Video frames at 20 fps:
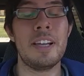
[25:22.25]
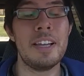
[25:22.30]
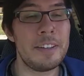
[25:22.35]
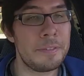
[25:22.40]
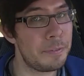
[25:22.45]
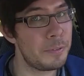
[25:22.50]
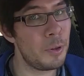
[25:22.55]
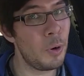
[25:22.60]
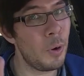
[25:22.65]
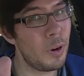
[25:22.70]
And
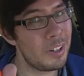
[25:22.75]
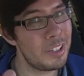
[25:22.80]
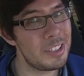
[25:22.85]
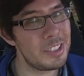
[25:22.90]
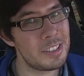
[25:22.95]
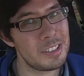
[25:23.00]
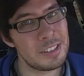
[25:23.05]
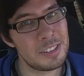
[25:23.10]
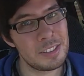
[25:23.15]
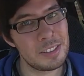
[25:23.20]
of
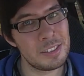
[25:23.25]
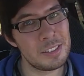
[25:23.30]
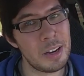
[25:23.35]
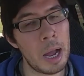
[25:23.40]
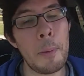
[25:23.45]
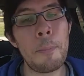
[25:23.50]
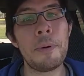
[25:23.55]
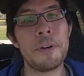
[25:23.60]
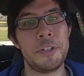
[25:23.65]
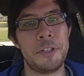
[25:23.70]
course,
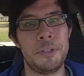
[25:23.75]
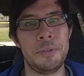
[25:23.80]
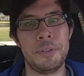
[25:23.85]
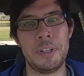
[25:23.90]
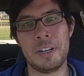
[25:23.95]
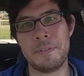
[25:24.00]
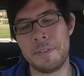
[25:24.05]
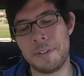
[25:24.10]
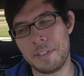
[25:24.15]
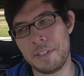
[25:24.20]
I put shoe
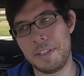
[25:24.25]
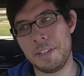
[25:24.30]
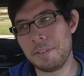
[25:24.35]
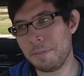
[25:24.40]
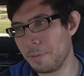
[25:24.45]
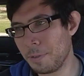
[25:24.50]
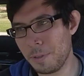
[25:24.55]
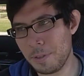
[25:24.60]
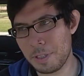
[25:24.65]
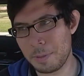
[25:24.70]
covers on.
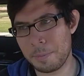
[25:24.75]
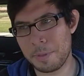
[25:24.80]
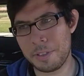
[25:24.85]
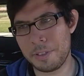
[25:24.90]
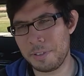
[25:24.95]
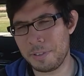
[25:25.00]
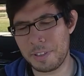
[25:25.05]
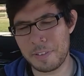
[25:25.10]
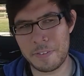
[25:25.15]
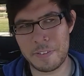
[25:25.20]
Of course I put
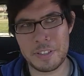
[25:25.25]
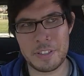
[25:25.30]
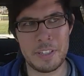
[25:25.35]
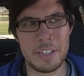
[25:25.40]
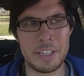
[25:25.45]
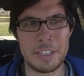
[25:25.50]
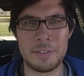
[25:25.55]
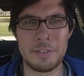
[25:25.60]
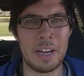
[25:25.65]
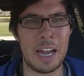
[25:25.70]
shoe covers
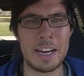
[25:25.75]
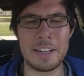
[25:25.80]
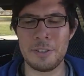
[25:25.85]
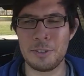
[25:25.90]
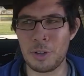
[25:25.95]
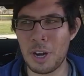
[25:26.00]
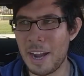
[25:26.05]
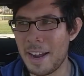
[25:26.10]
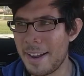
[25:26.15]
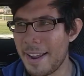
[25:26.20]
on. I
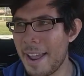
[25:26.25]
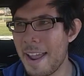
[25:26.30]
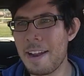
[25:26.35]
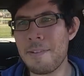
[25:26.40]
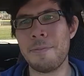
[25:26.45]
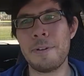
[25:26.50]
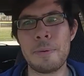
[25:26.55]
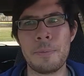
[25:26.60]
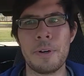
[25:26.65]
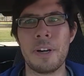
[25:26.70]
try
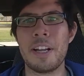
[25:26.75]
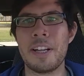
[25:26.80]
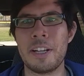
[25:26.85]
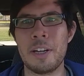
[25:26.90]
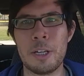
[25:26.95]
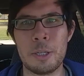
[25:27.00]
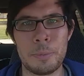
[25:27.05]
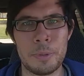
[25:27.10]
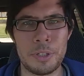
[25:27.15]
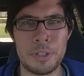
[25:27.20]
everywhere I
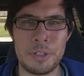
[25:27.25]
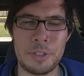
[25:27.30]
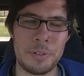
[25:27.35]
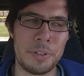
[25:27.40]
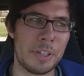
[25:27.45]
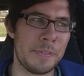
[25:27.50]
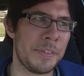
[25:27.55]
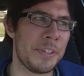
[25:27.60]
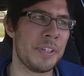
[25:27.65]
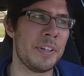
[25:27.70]
go to put shoe
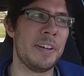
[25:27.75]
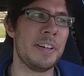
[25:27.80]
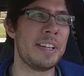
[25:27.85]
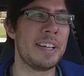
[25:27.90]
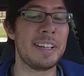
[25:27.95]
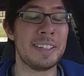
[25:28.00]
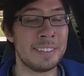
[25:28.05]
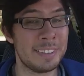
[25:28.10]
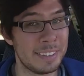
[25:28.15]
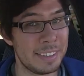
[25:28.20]
covers on,
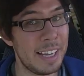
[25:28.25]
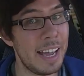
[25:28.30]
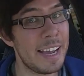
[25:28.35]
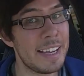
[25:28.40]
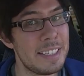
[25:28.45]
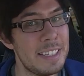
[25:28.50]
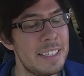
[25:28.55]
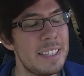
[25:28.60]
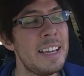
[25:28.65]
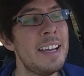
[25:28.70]

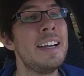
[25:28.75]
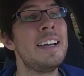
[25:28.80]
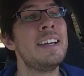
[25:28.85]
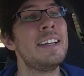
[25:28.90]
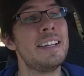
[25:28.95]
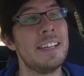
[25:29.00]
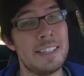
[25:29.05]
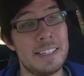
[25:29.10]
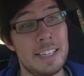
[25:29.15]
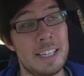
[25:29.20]
unless
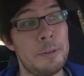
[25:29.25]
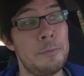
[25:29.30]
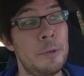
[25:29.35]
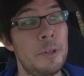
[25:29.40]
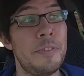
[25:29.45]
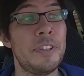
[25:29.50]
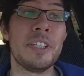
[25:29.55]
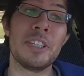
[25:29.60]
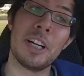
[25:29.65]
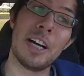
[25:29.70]
it's like a
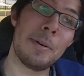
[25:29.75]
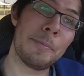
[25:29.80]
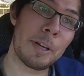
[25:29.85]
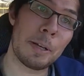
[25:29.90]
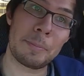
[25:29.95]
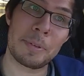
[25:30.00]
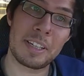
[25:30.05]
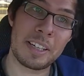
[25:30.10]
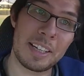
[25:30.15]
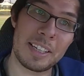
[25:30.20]
moving job and
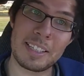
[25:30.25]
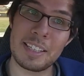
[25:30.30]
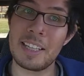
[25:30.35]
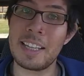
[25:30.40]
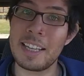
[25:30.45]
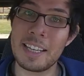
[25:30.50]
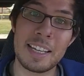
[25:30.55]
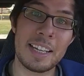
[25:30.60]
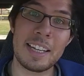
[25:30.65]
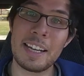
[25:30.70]
I'm
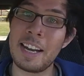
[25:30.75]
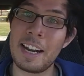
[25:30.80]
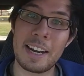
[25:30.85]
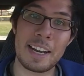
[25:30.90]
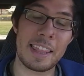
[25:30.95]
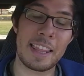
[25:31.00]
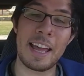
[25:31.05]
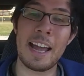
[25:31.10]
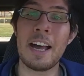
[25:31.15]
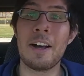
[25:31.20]
constantly in and out
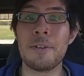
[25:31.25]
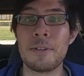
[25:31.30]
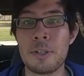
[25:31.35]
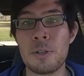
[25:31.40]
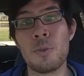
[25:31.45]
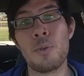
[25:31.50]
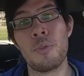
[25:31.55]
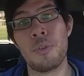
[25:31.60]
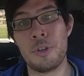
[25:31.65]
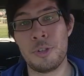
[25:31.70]
of the
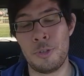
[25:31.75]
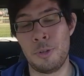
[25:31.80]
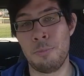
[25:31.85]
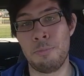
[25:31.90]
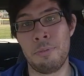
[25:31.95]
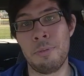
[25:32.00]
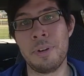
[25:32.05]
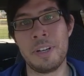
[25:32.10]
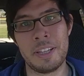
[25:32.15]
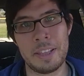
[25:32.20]
house. There's no
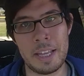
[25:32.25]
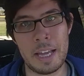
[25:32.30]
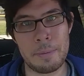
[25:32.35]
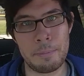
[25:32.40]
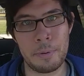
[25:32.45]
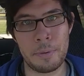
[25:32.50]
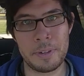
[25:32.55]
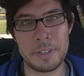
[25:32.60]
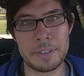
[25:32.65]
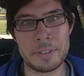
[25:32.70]
point at
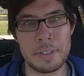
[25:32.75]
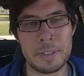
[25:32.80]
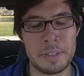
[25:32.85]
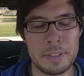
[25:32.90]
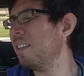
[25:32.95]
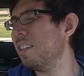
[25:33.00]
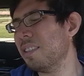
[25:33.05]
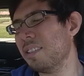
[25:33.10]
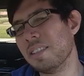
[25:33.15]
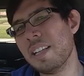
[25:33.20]
that point.
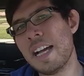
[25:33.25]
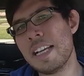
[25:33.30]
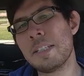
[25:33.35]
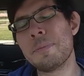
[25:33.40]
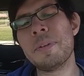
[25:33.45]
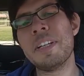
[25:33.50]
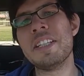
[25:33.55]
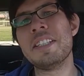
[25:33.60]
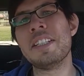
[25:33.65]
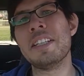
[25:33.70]
Last
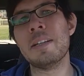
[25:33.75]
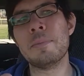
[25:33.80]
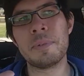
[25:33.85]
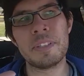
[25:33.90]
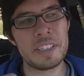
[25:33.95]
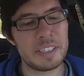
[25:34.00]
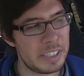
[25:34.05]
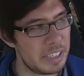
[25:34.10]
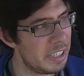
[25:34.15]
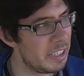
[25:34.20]
minute tip,
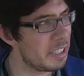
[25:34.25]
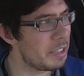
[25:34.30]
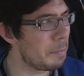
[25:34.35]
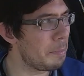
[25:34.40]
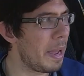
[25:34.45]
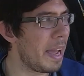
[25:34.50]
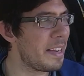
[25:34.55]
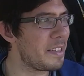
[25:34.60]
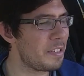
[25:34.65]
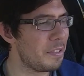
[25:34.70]
here's a
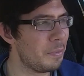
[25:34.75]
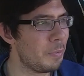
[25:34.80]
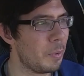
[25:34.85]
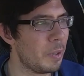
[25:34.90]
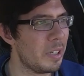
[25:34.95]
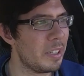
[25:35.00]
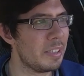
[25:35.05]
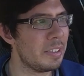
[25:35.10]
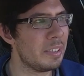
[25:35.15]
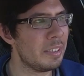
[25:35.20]
massive
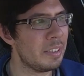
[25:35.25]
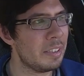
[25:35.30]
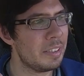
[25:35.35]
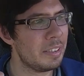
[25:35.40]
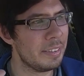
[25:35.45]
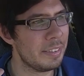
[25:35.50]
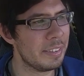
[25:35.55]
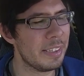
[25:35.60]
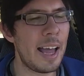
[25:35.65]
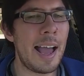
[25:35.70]
one.
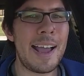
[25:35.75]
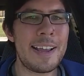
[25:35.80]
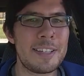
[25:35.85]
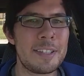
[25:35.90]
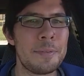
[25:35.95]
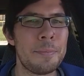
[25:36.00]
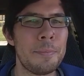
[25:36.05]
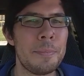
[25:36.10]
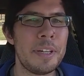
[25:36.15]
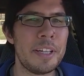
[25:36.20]

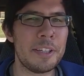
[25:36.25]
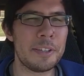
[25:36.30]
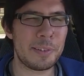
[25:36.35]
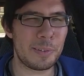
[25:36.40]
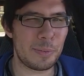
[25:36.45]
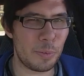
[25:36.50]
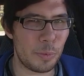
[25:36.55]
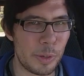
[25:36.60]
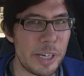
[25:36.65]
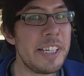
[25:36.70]
Last
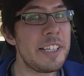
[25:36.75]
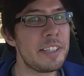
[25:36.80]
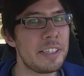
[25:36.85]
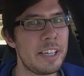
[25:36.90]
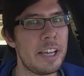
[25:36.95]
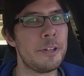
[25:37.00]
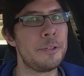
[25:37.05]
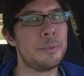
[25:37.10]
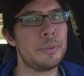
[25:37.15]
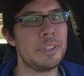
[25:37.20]
minute
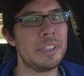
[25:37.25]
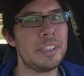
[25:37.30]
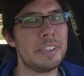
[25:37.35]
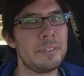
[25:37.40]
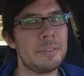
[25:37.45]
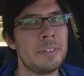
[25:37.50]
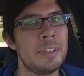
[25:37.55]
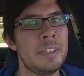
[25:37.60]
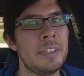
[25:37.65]
rescheduling.